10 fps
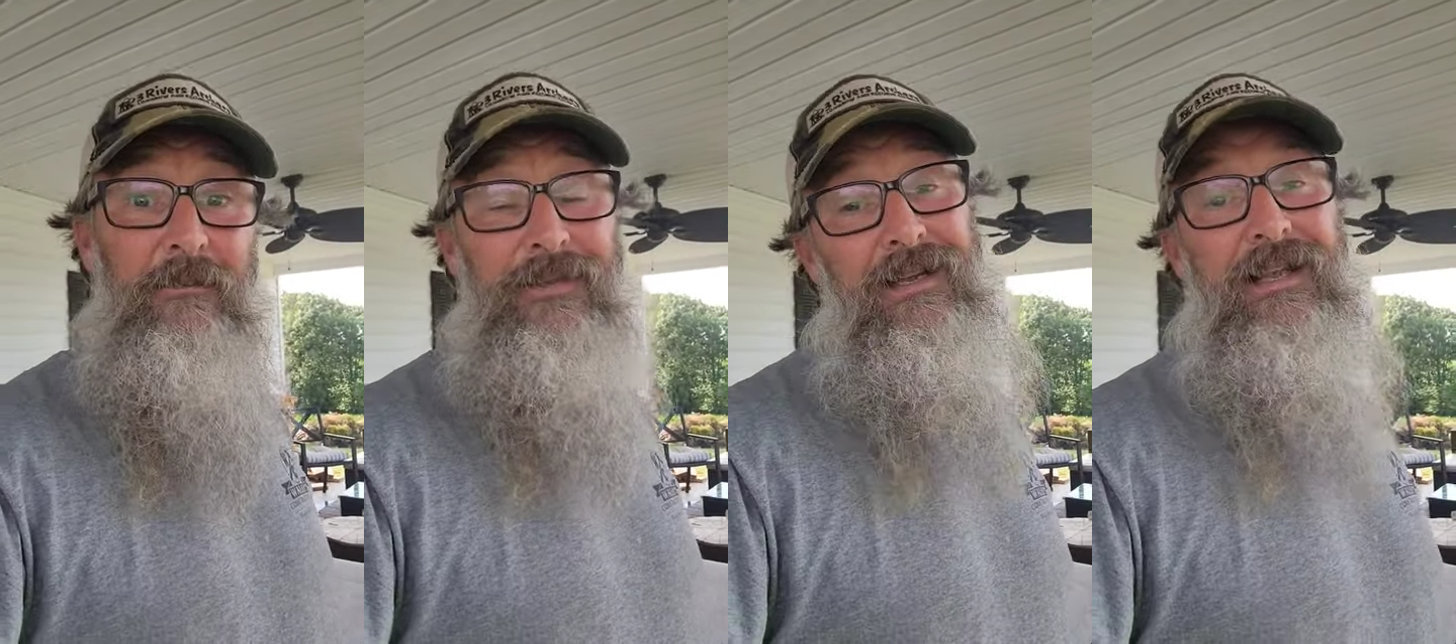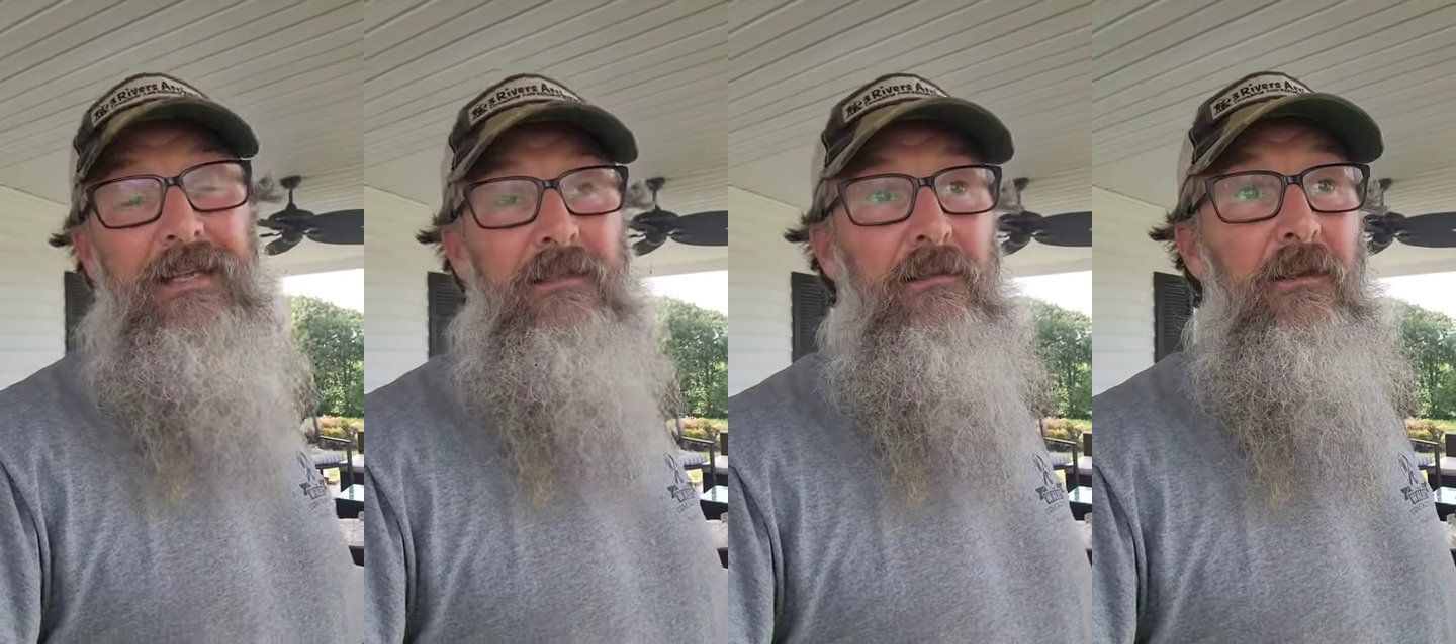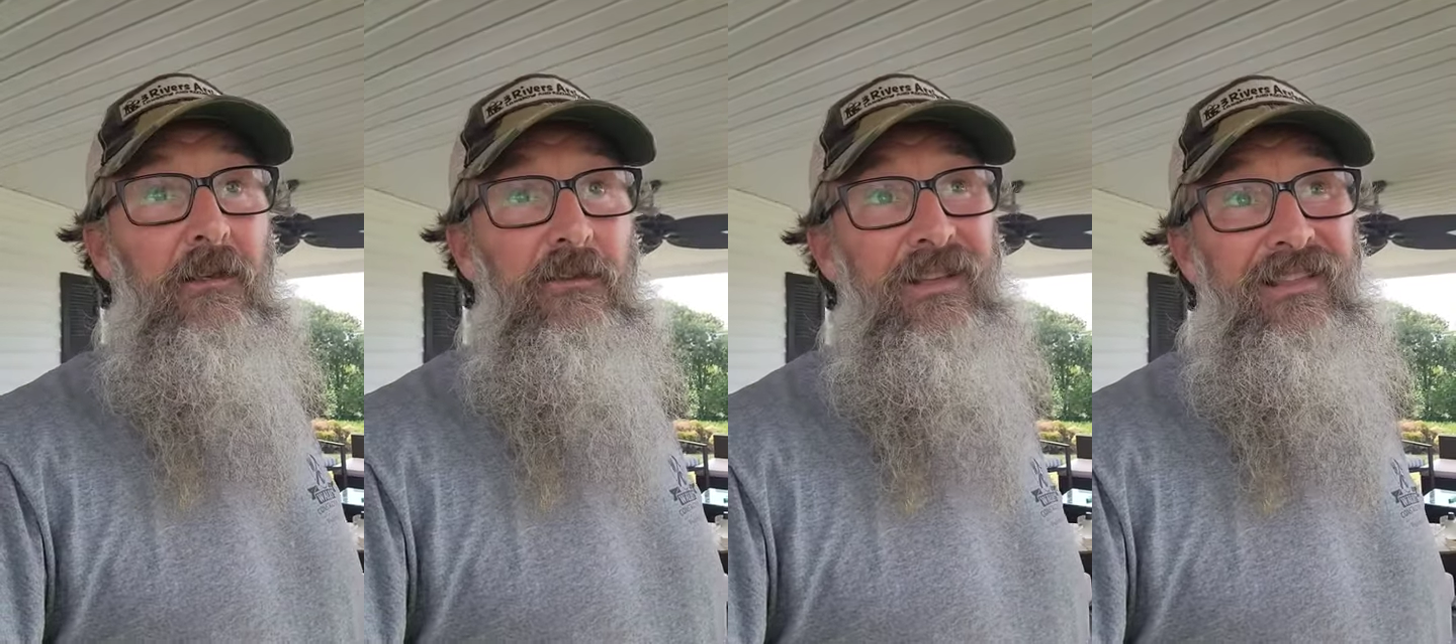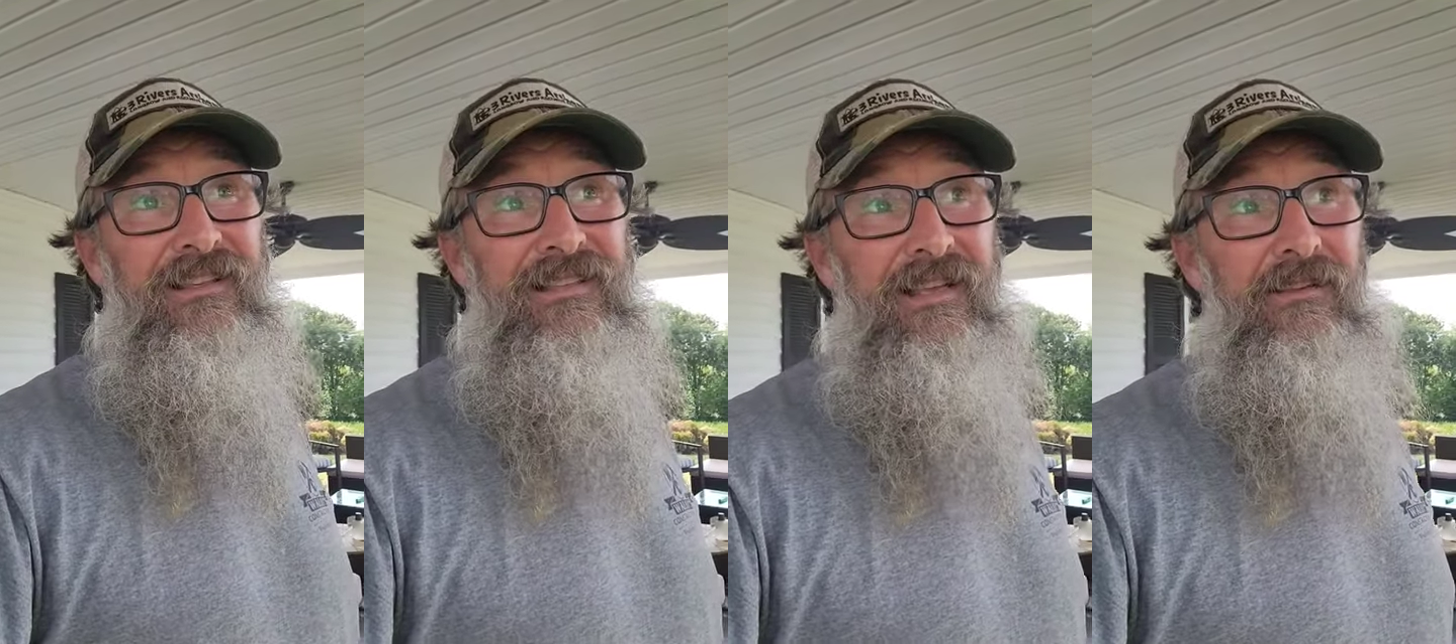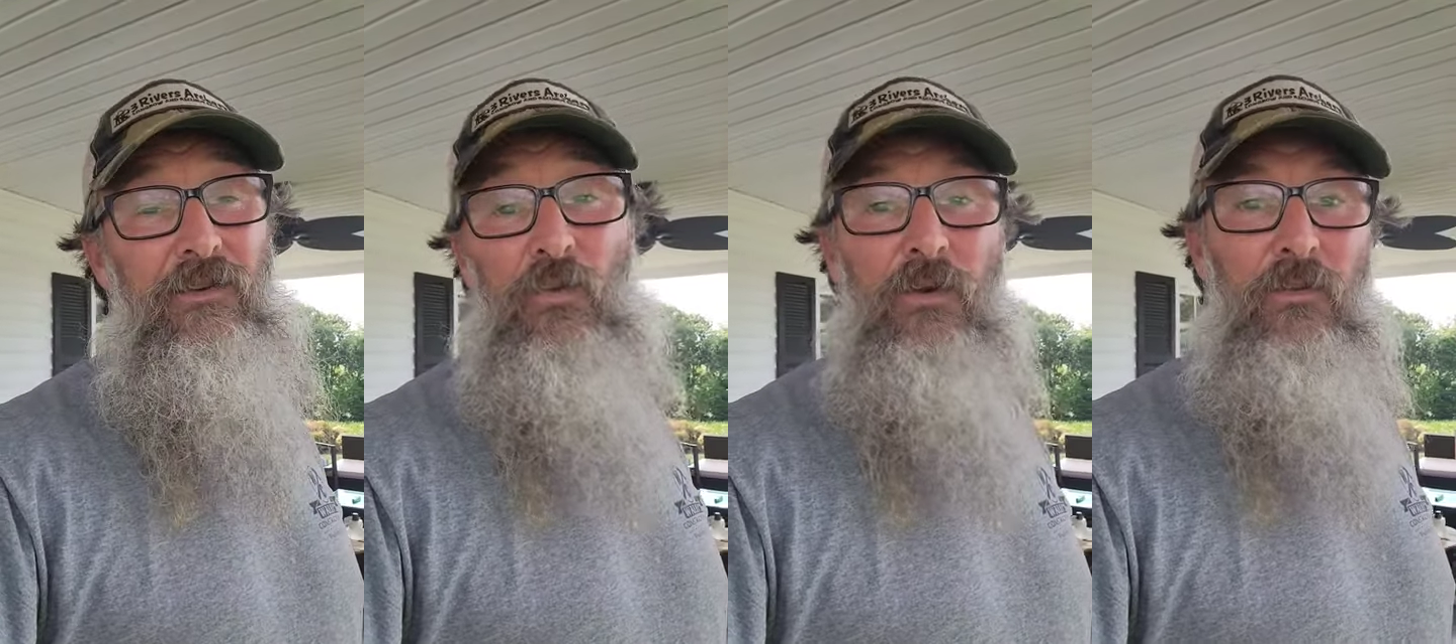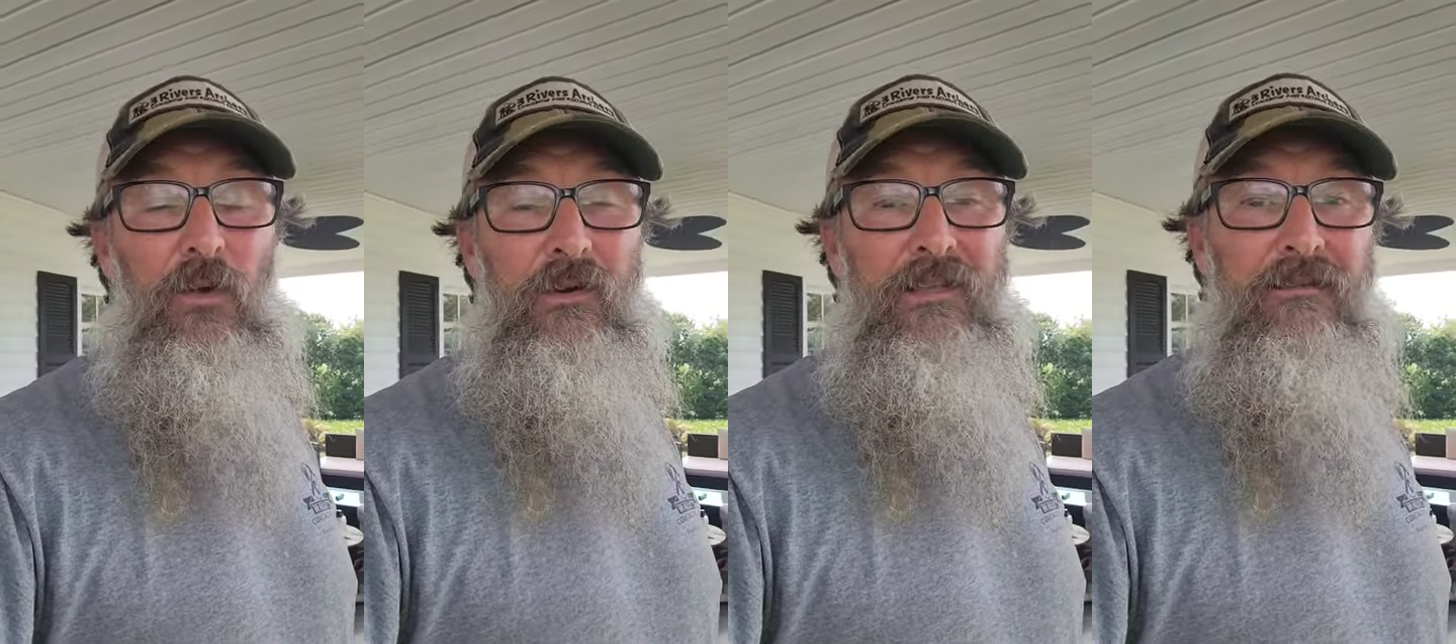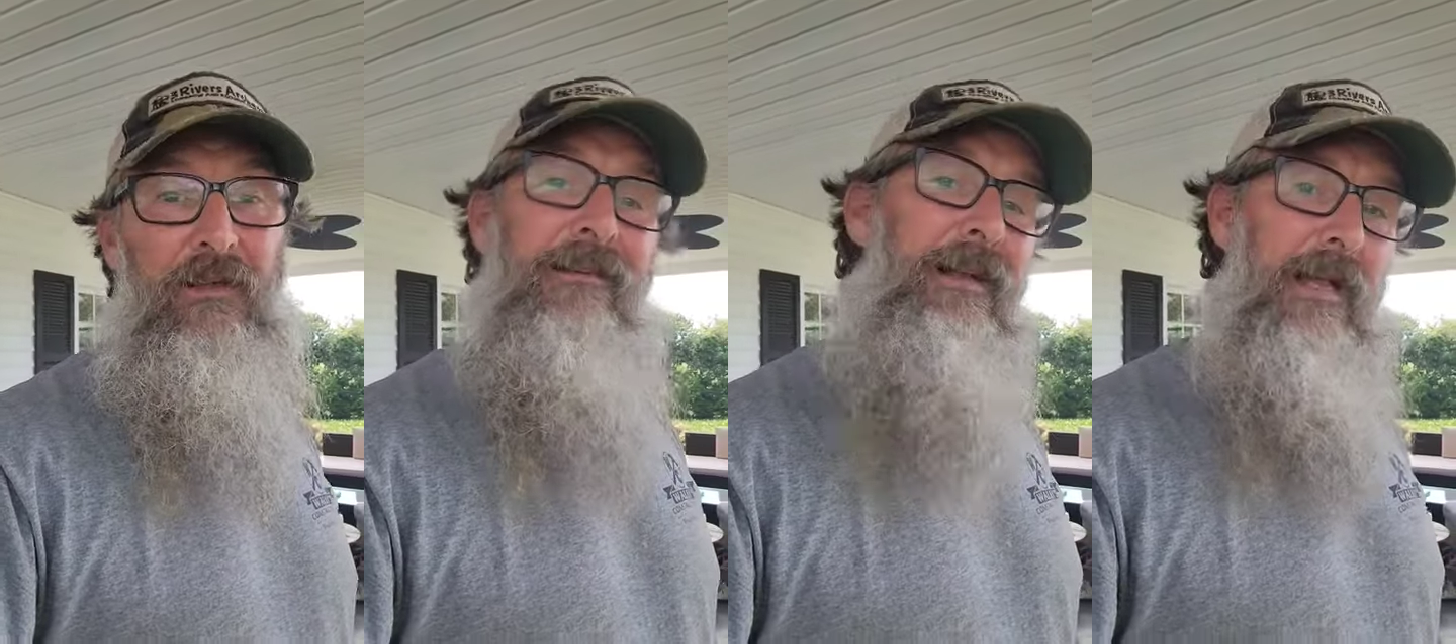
But I guess she thinks I can do woodworking.